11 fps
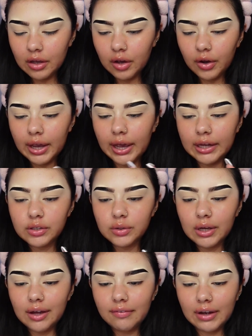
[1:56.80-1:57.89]
Okay, I do
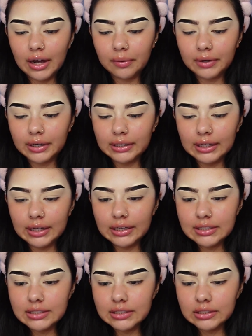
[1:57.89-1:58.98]
have
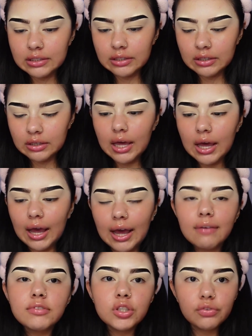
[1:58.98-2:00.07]
Hourglass. I
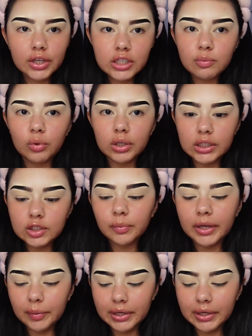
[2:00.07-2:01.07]
have Too Faced Born This Way.